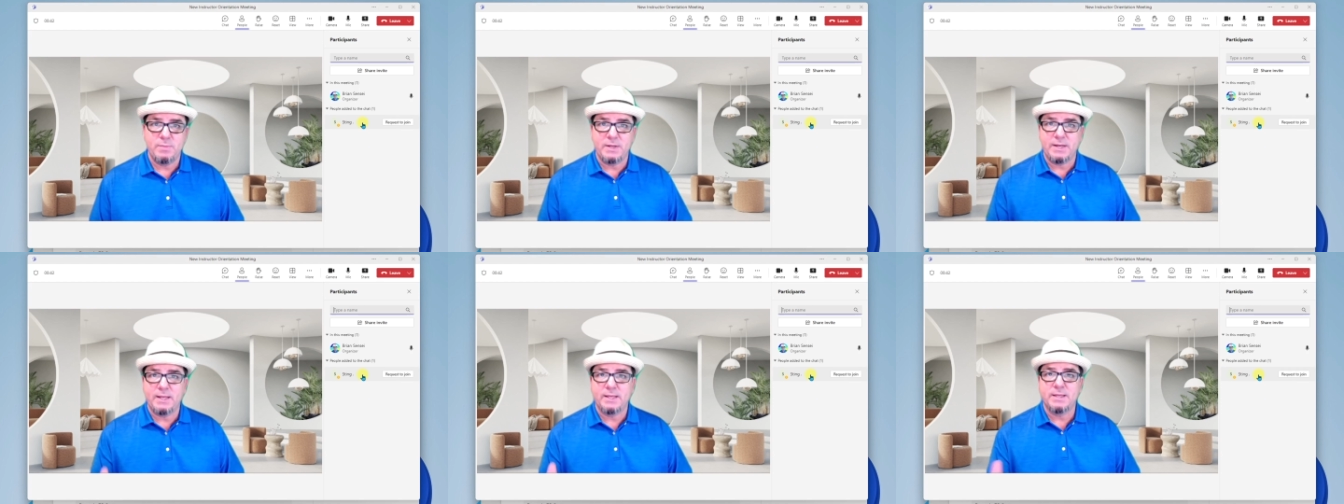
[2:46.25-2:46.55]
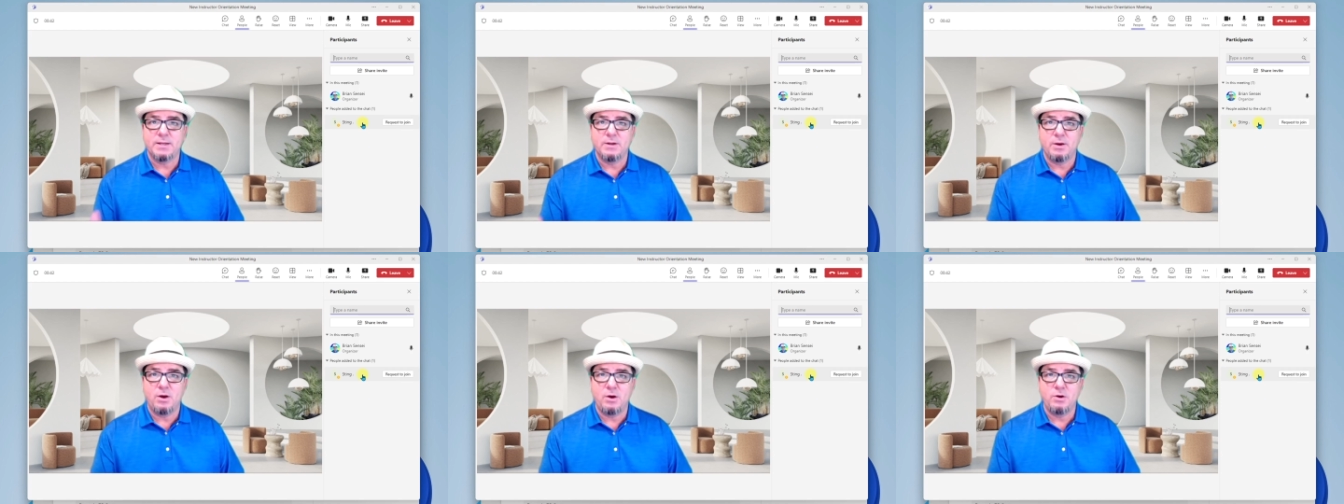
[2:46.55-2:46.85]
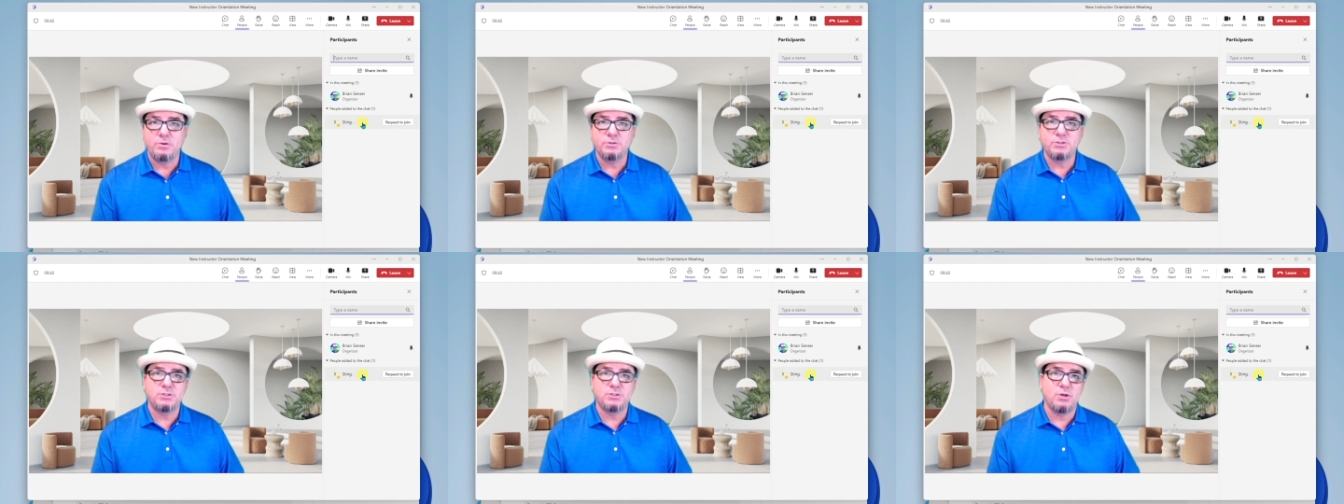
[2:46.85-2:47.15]
but I can
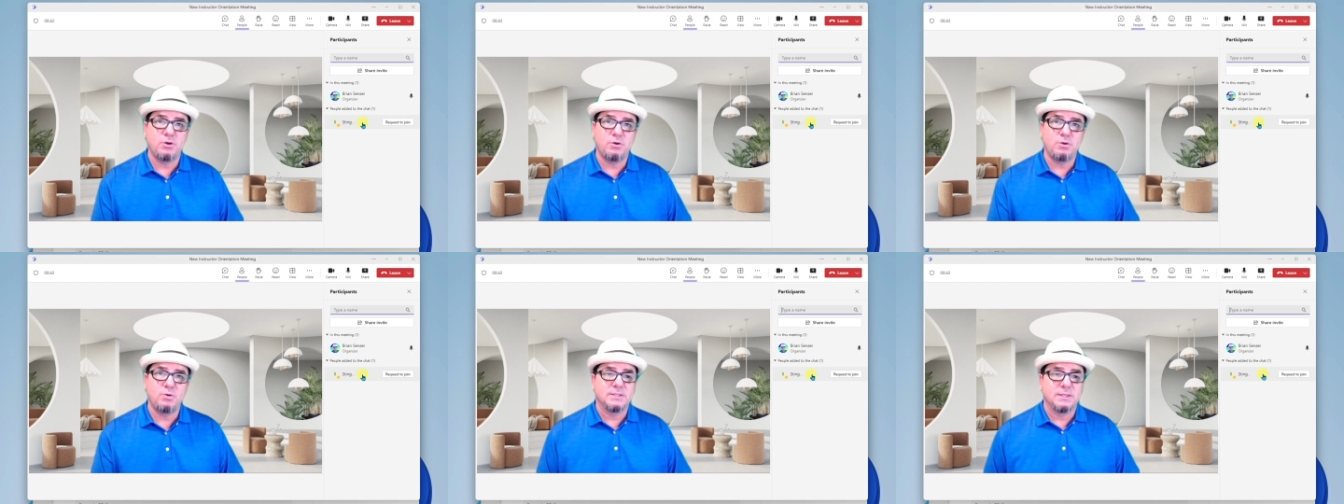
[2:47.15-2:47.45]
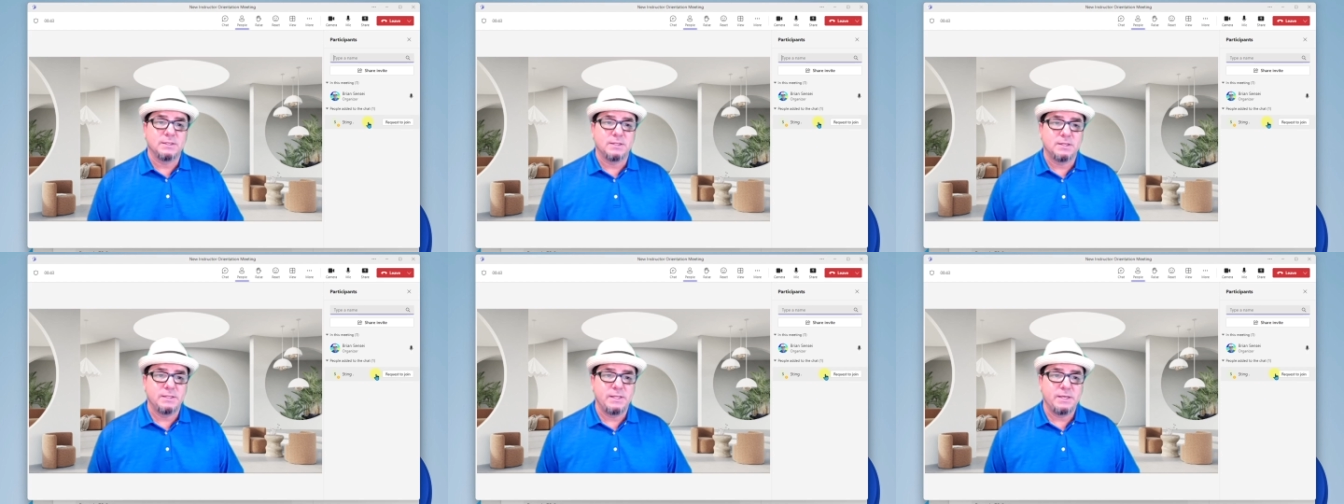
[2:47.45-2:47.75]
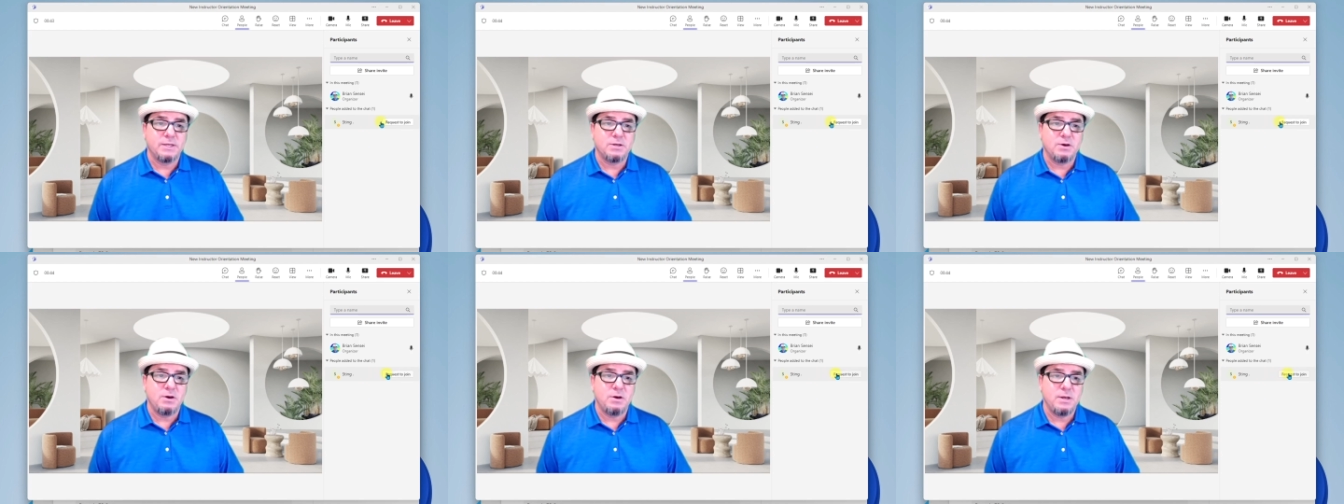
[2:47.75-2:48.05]
also
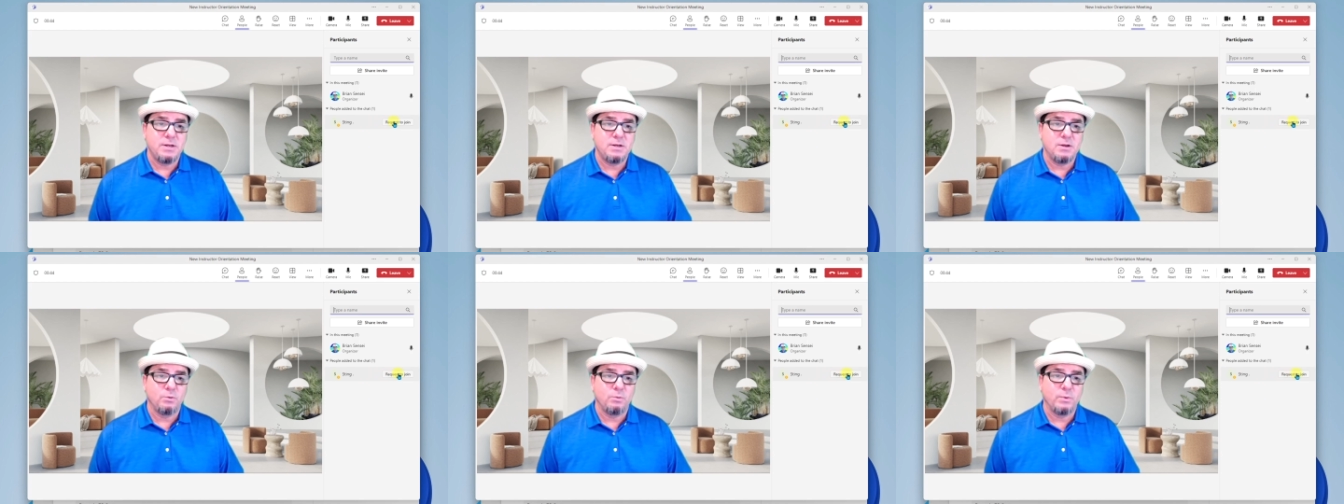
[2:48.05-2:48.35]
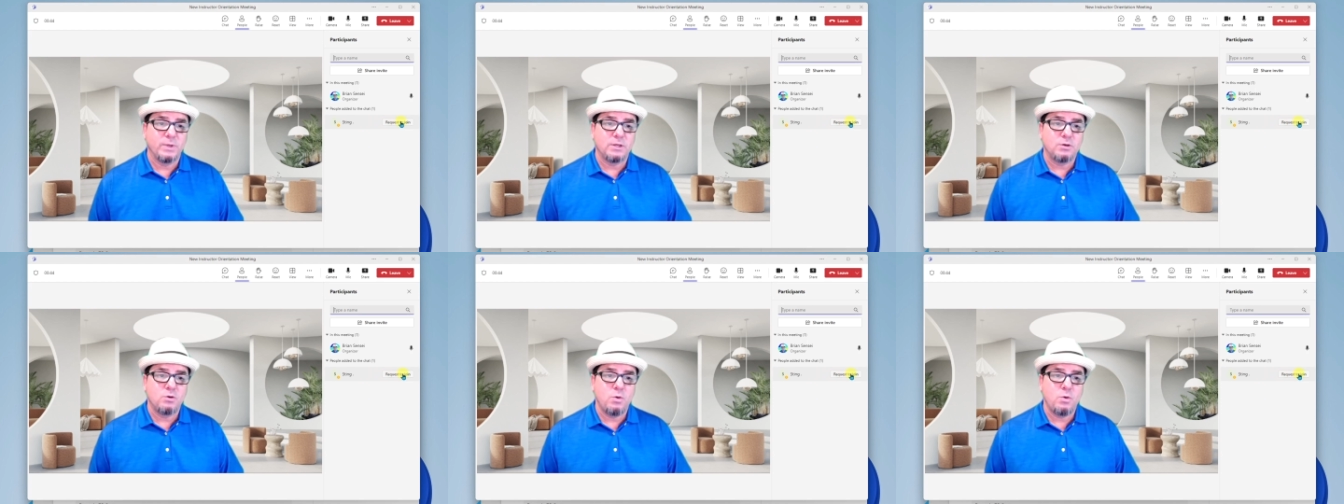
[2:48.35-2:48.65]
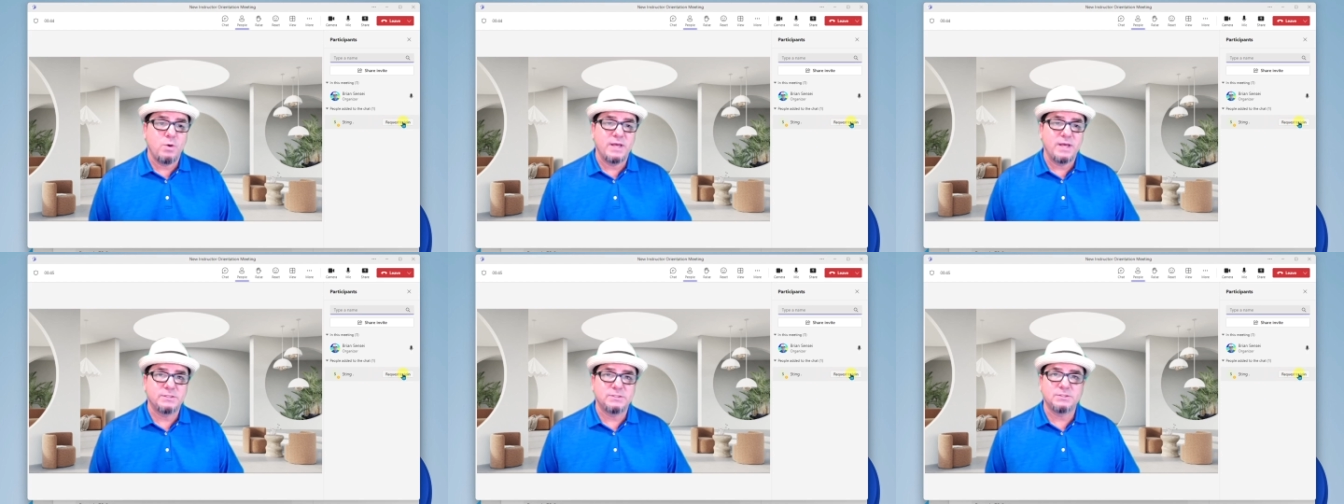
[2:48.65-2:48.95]
click on
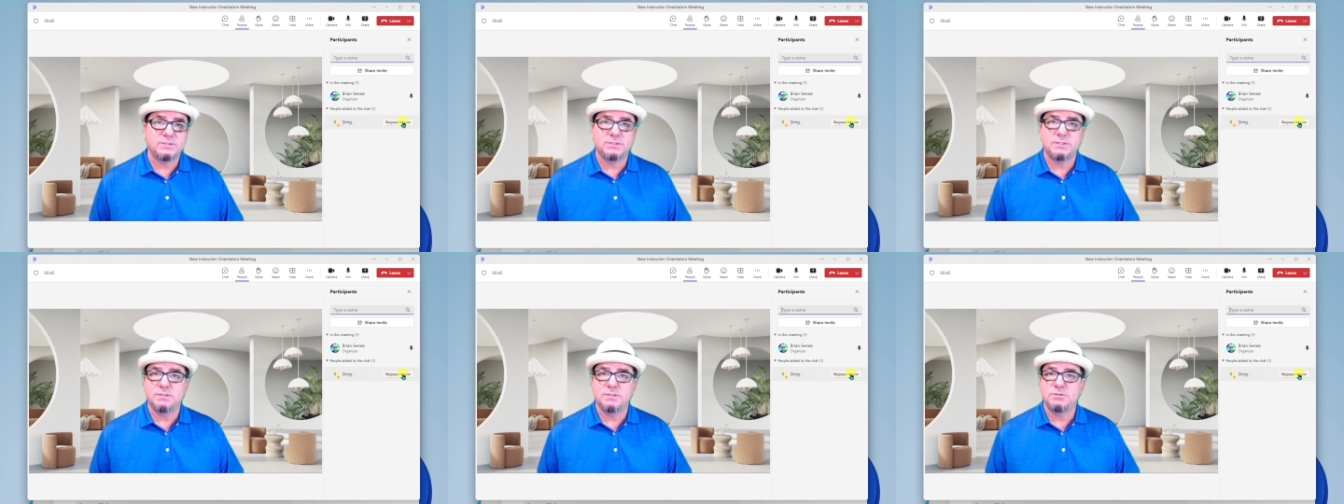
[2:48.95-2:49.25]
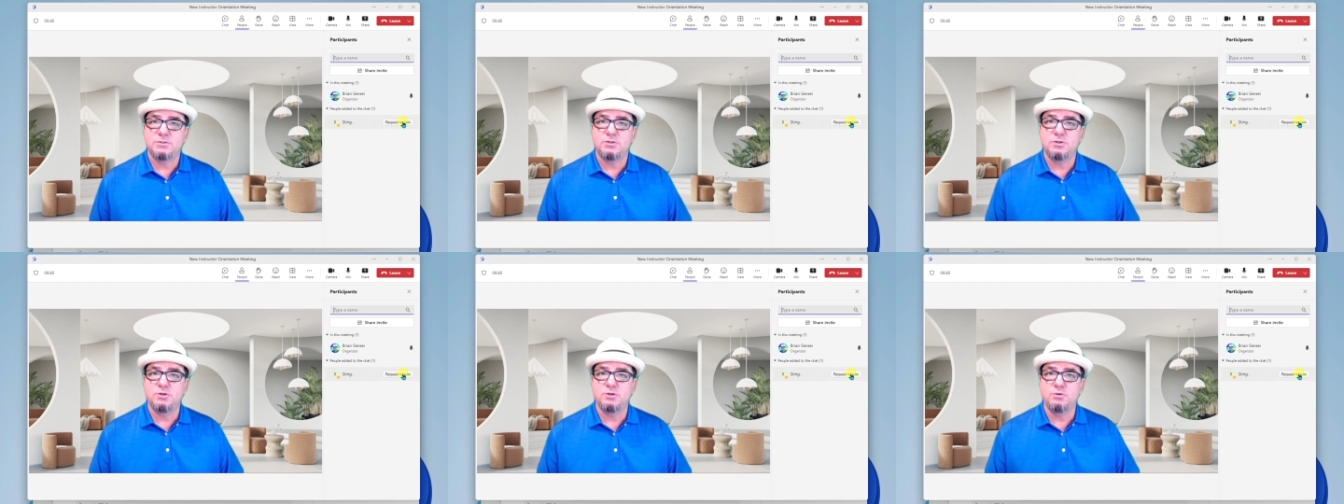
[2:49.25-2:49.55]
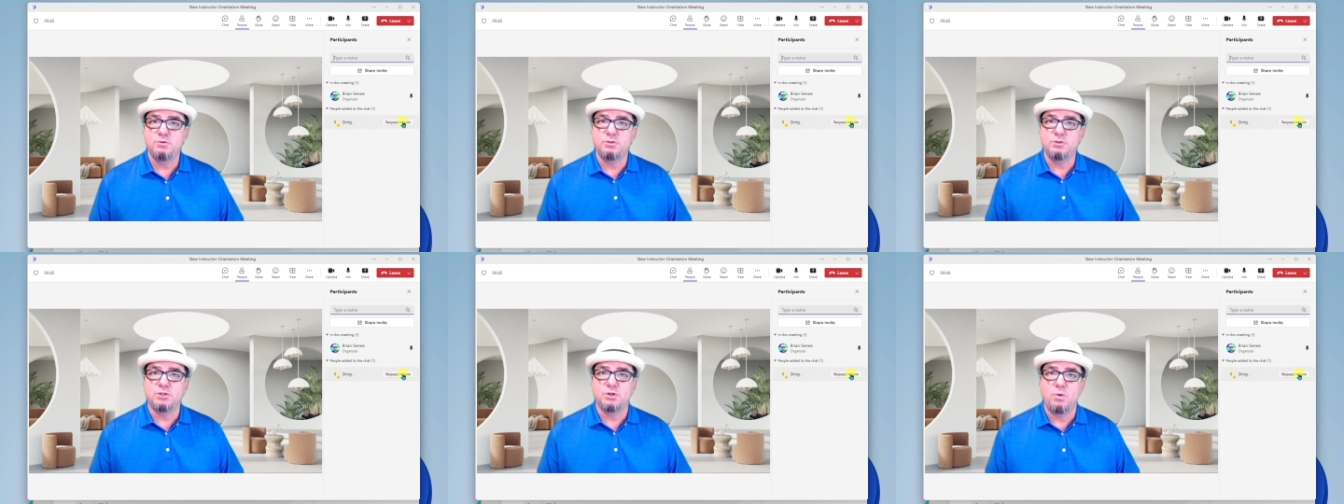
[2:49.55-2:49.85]
Request
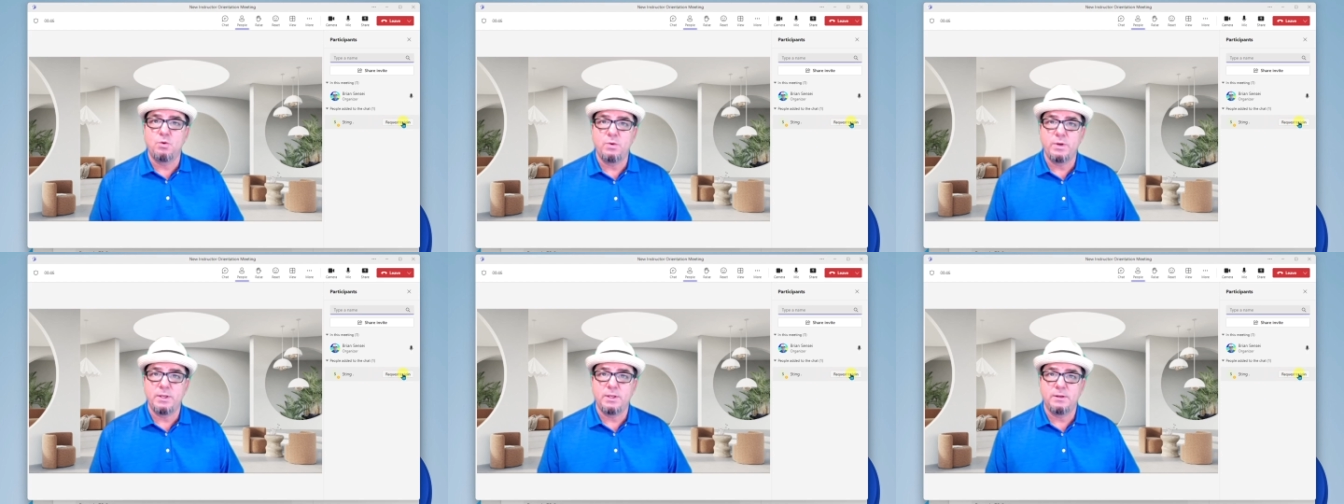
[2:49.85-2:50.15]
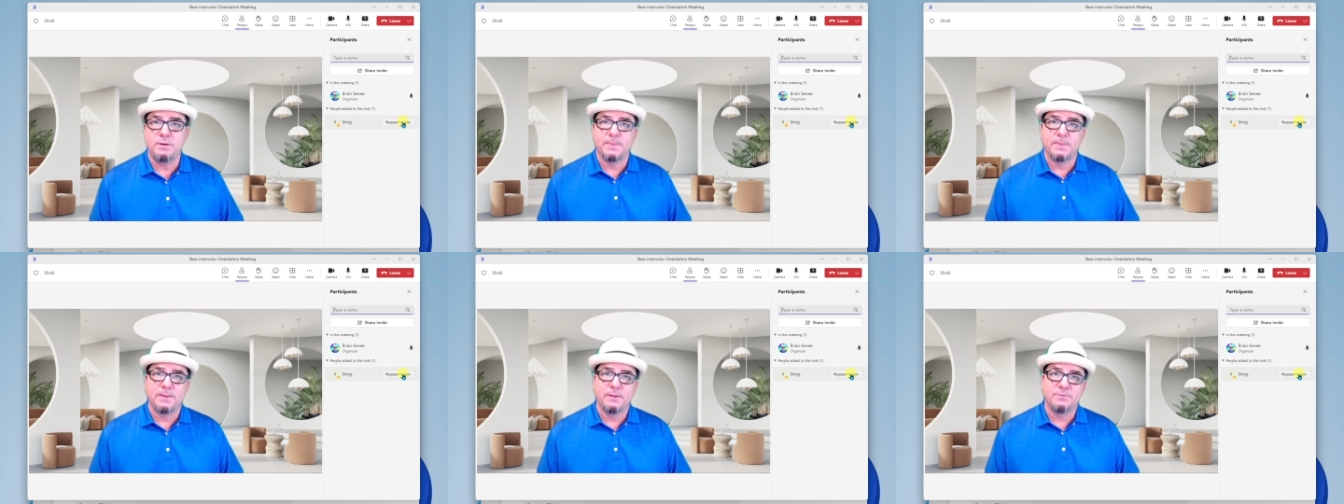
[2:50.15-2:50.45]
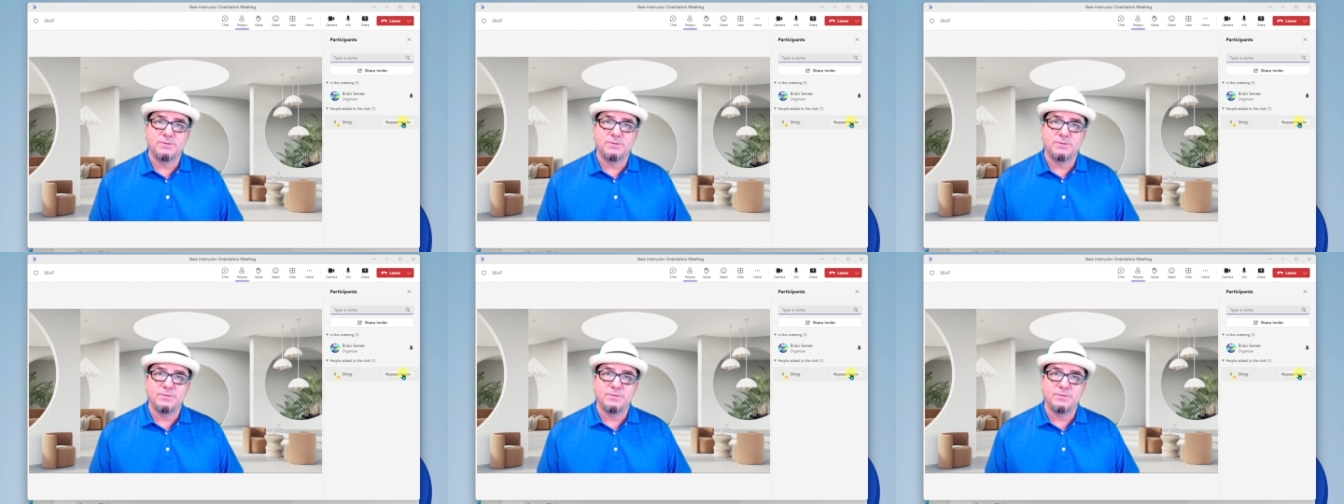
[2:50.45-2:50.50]
to Join.